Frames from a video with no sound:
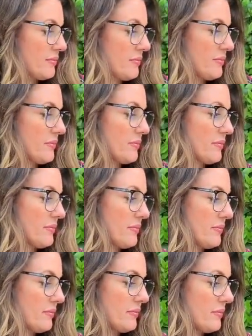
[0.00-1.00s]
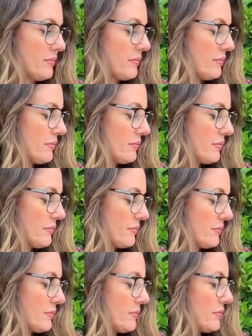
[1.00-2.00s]

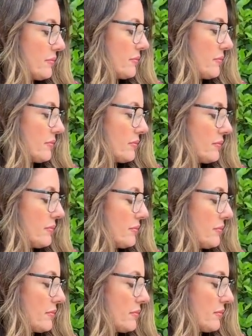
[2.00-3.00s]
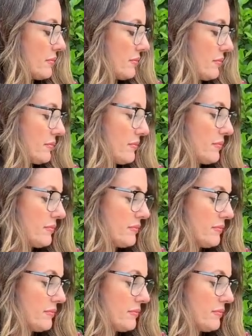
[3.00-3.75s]
Nothing is said.